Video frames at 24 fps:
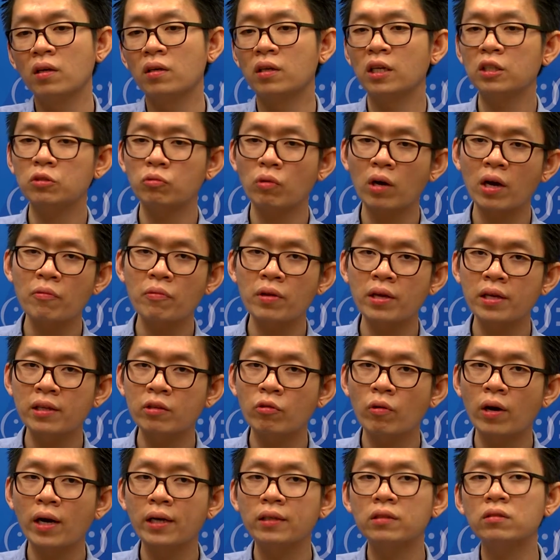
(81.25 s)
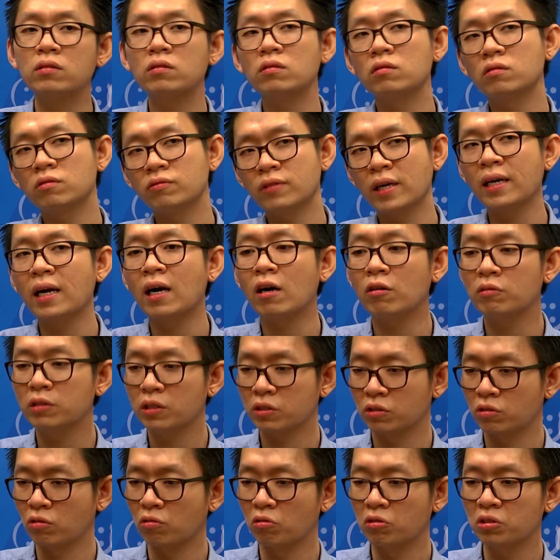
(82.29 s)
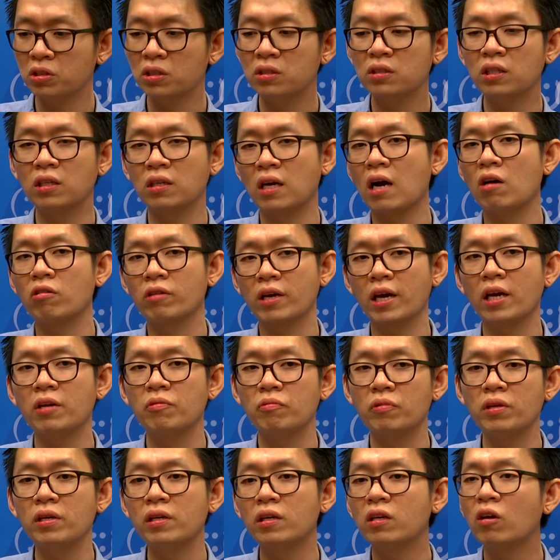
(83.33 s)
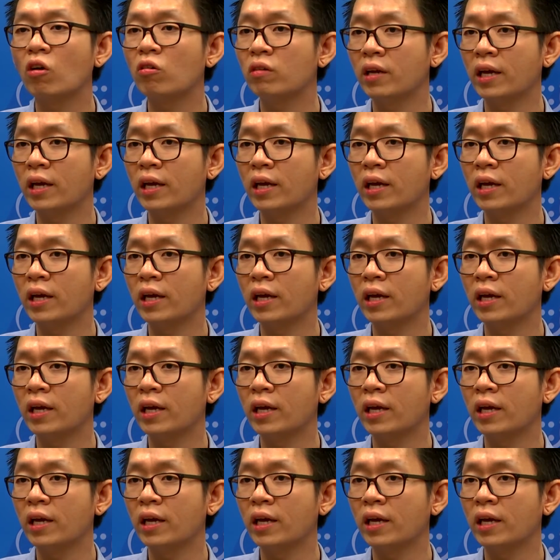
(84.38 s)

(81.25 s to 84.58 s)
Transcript: That's why we try to find out the solution that how can we